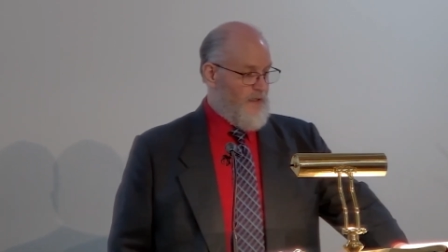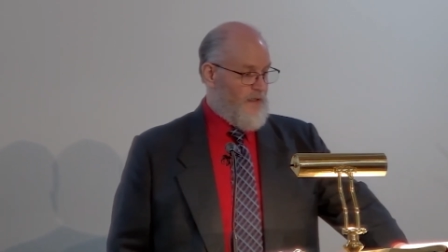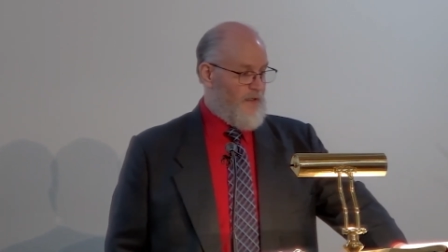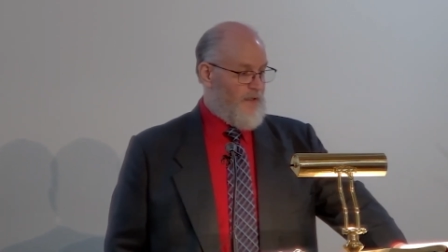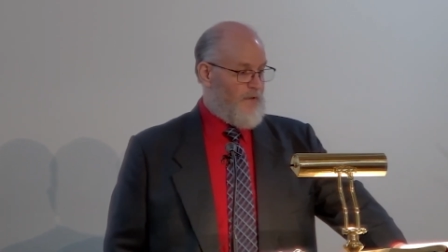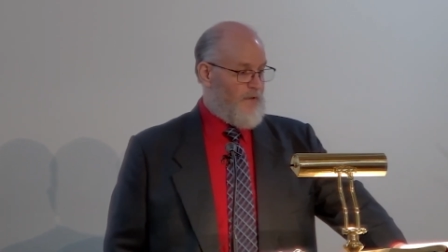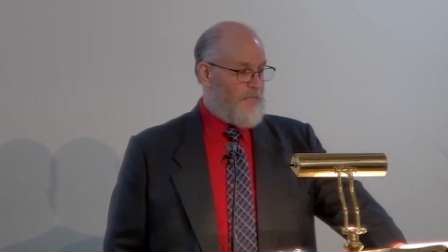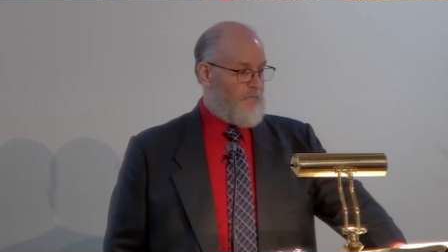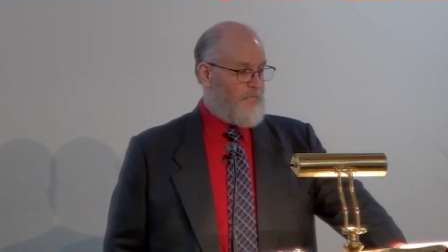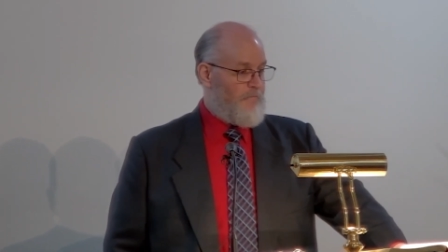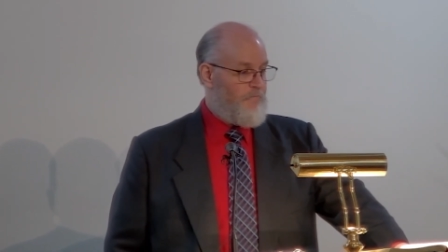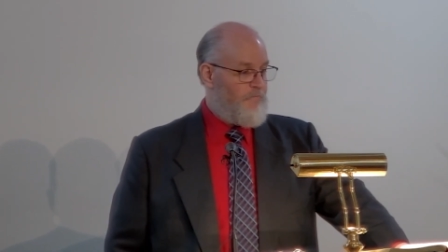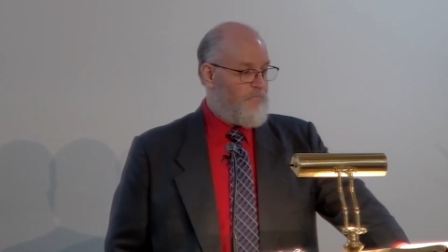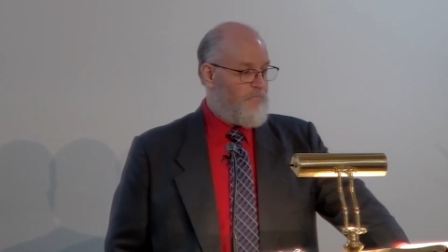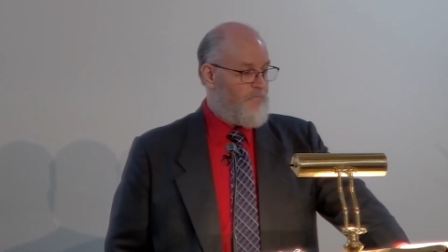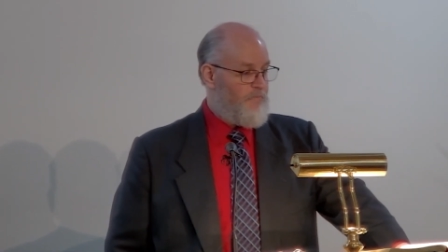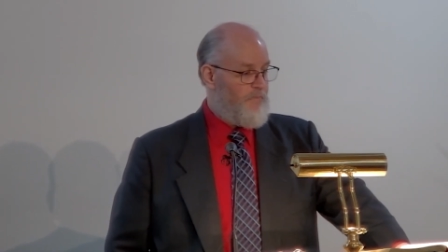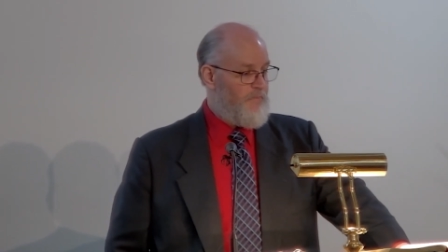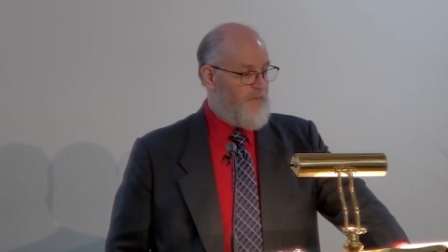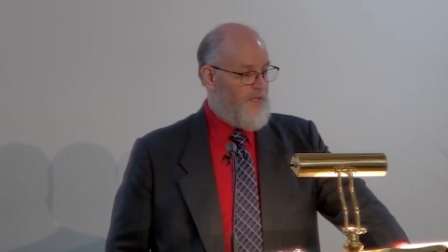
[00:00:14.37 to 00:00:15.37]

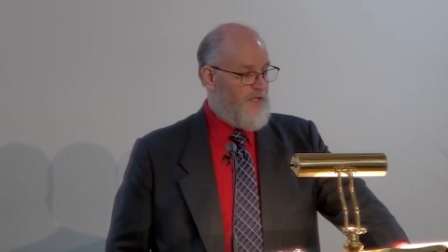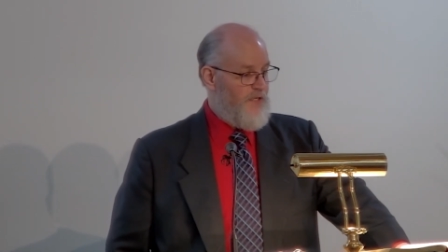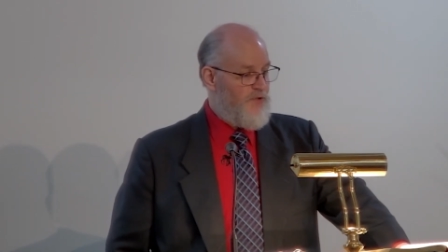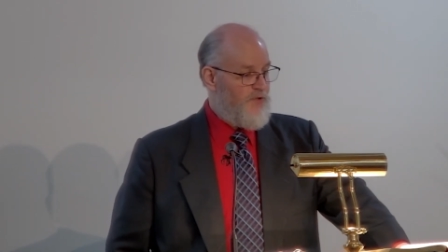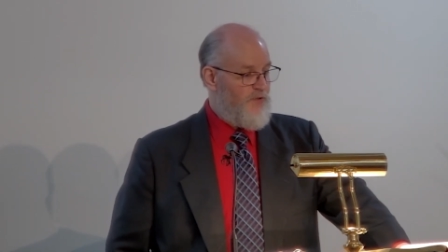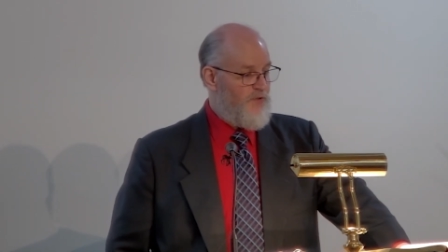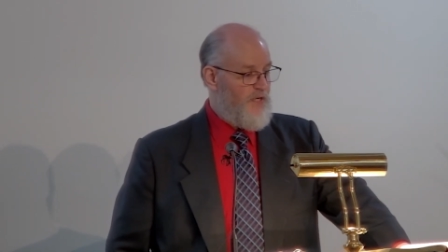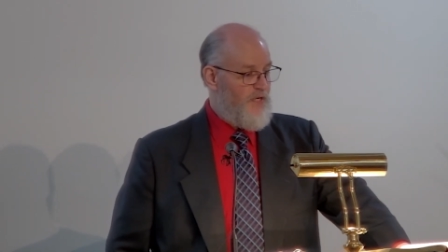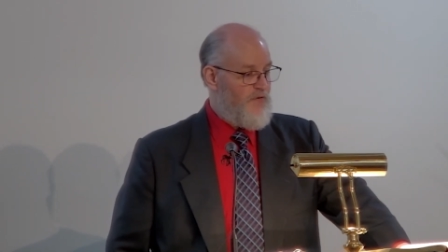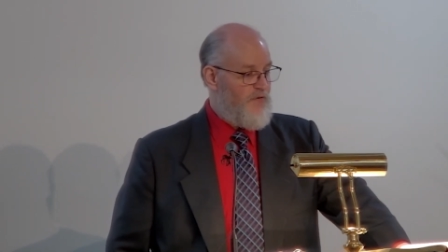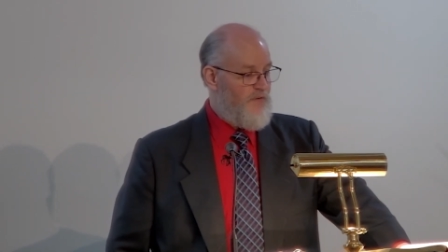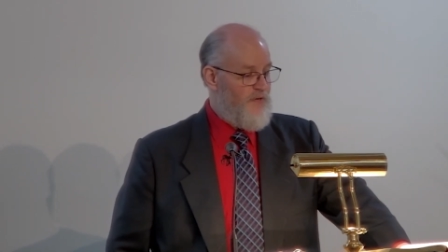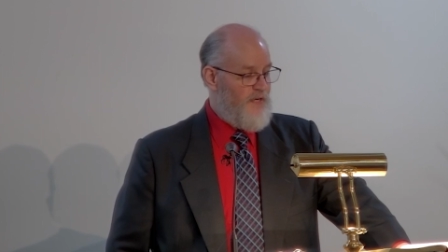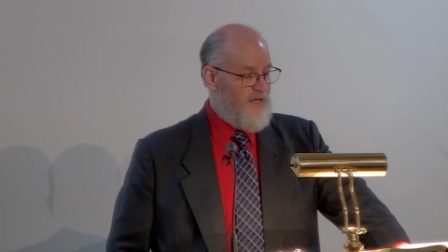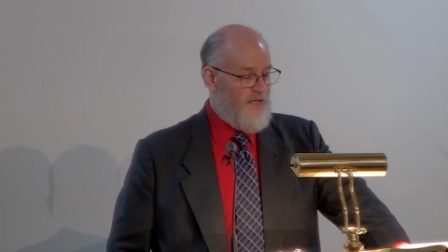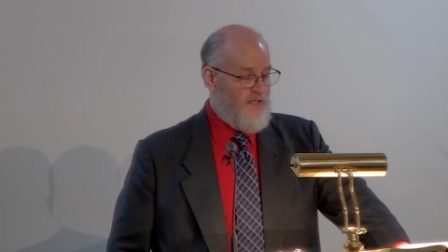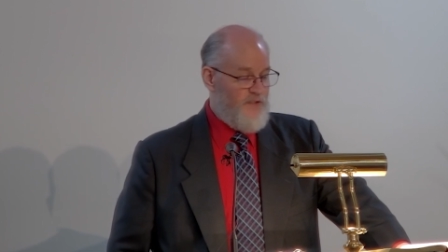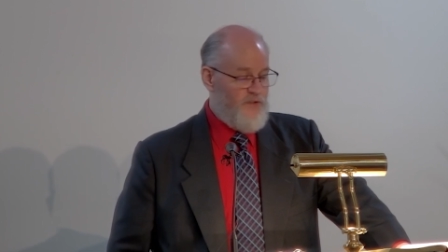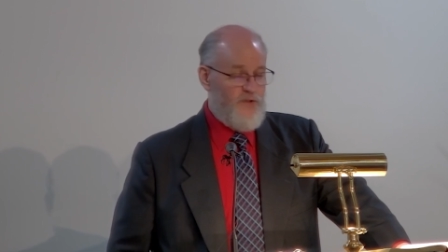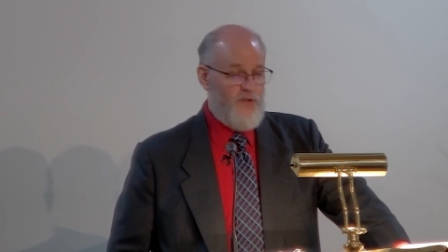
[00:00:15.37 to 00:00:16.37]
um, these are the
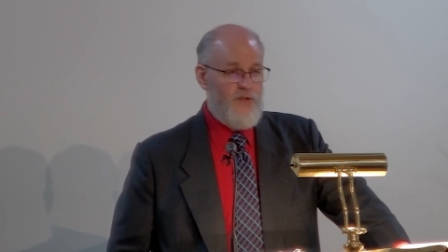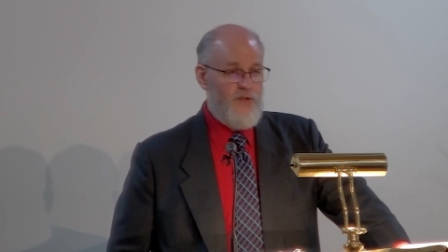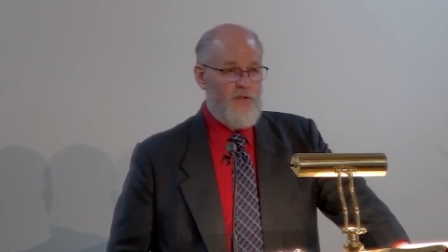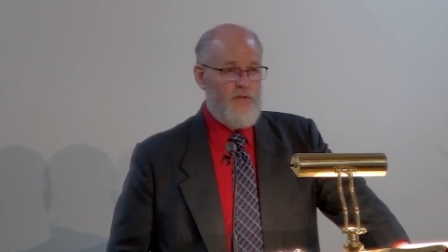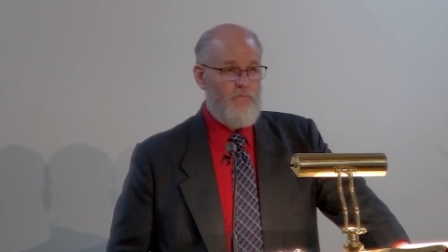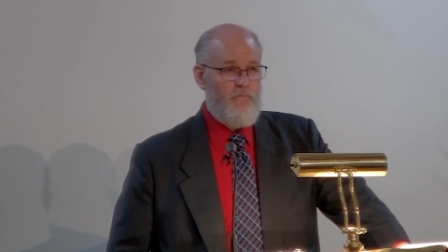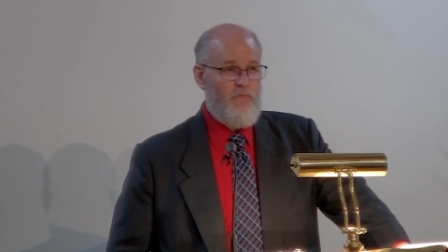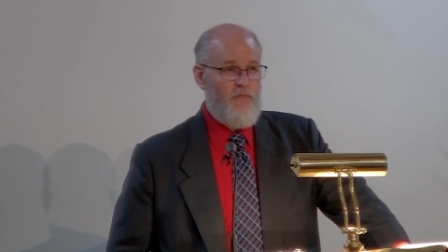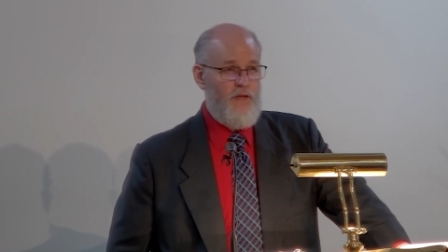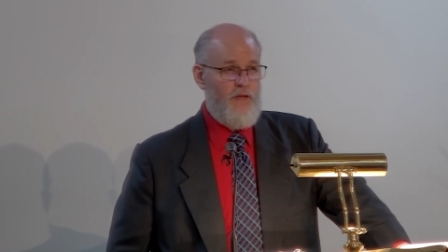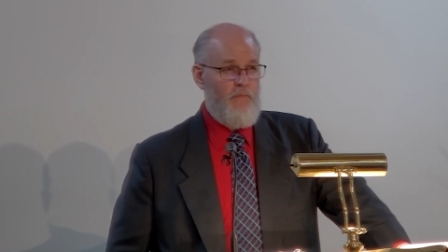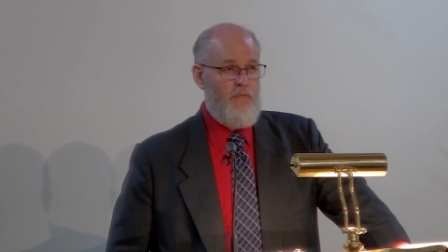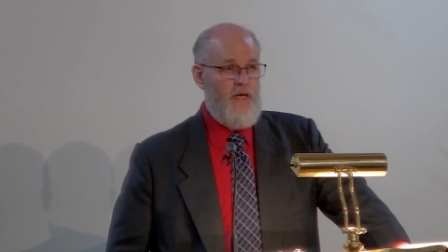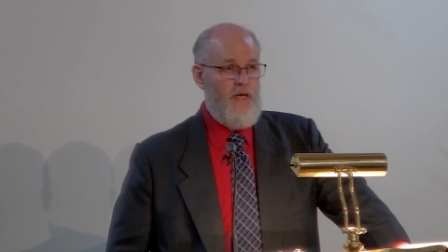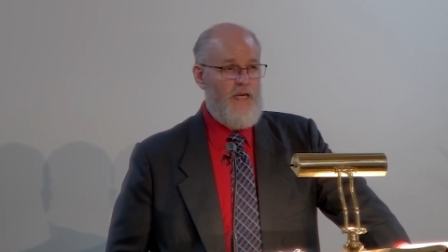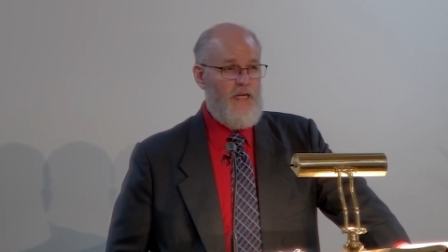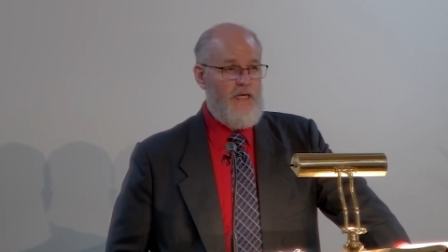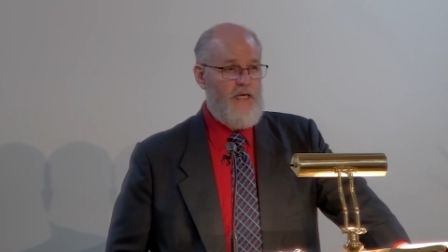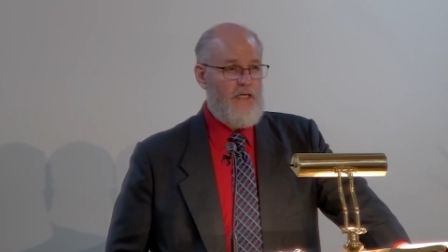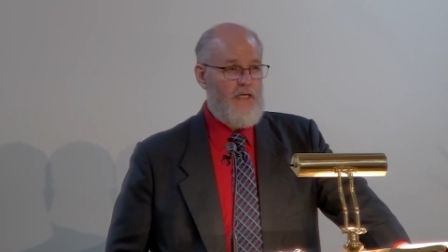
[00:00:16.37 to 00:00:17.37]
events
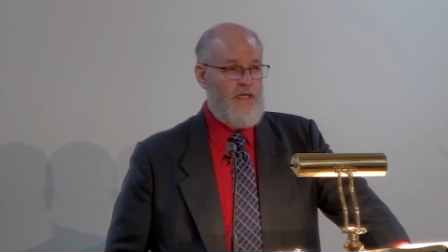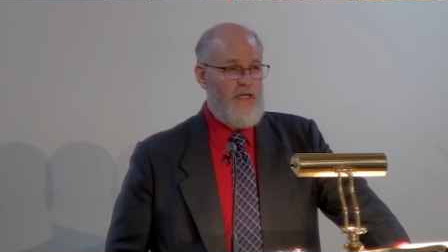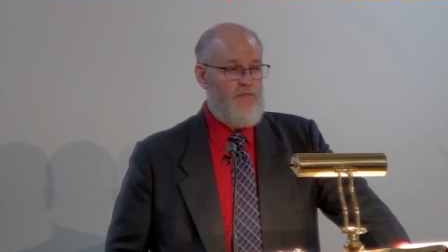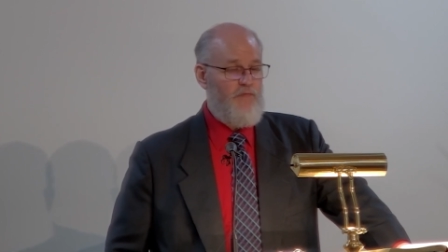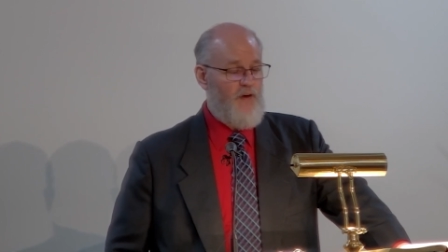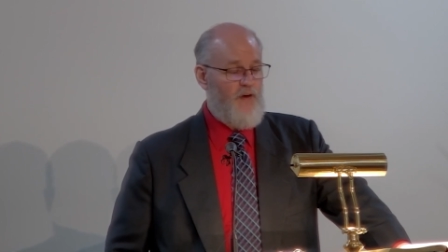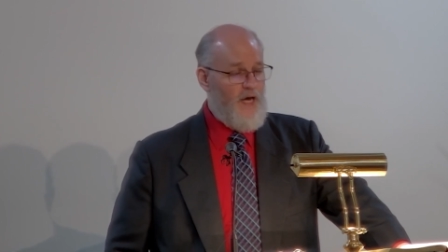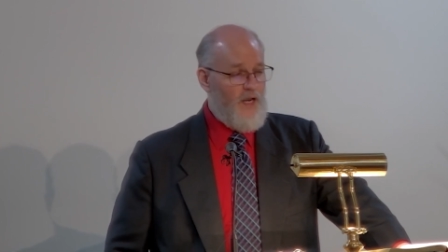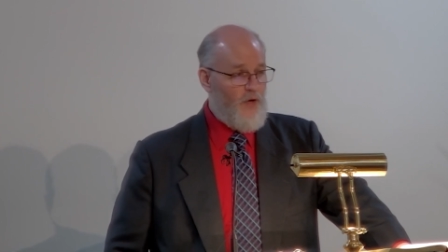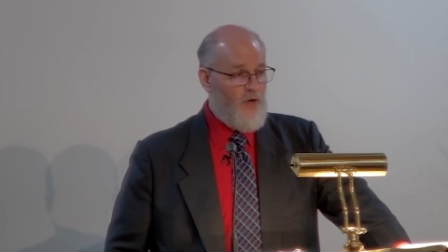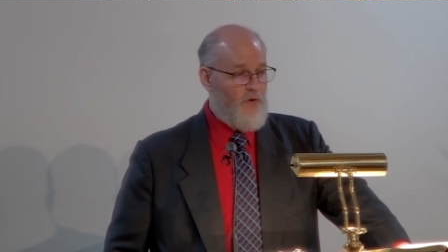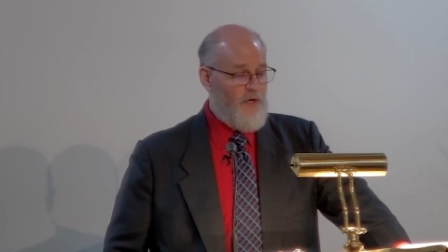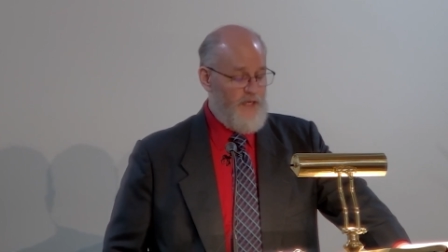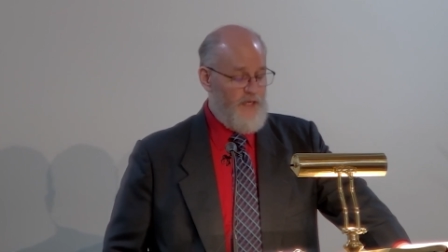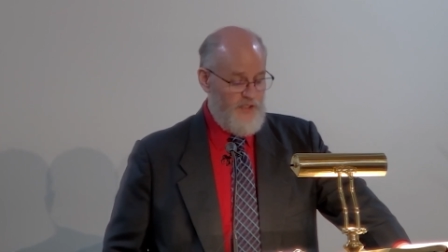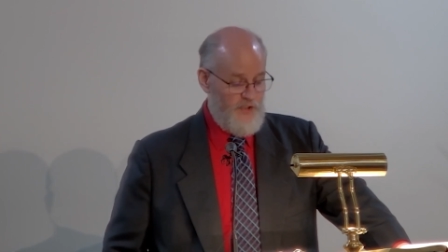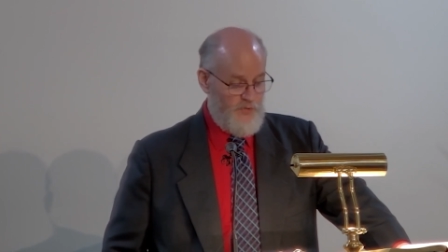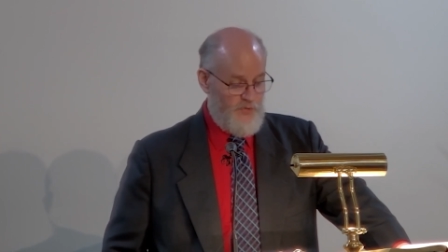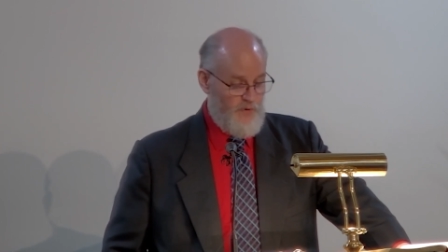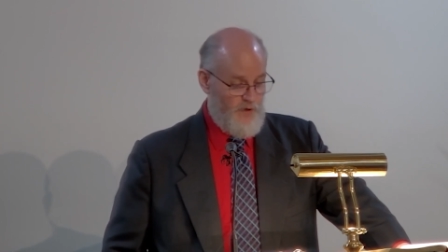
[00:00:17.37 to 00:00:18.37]
immediately
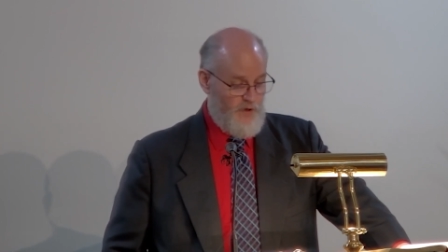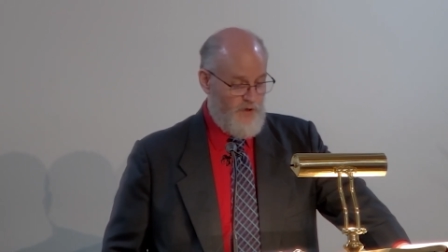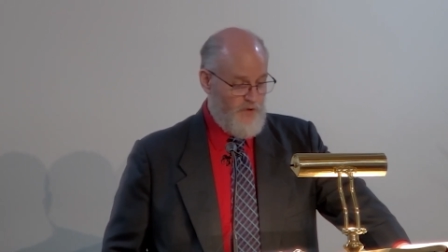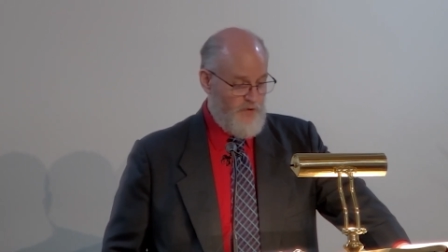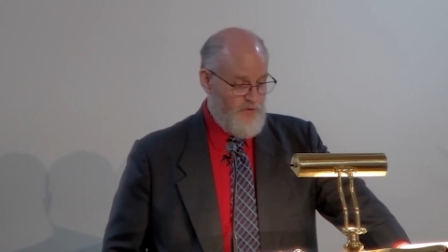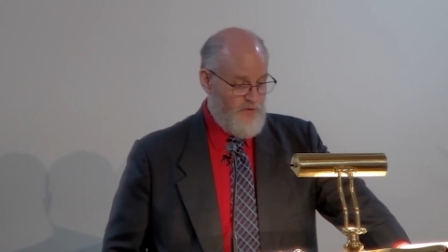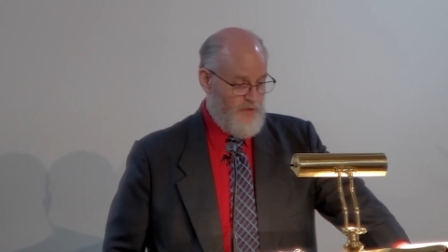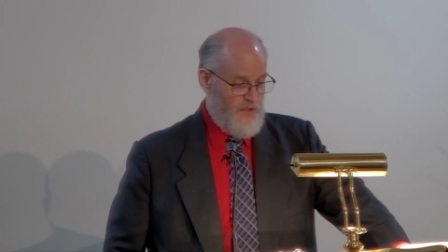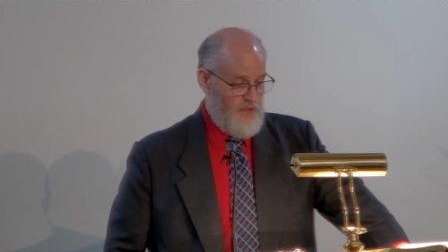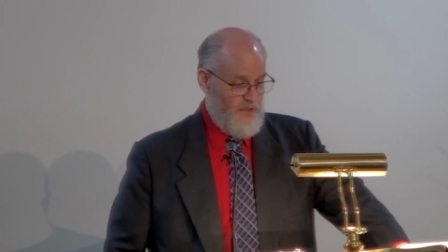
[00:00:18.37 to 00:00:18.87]
following his birth.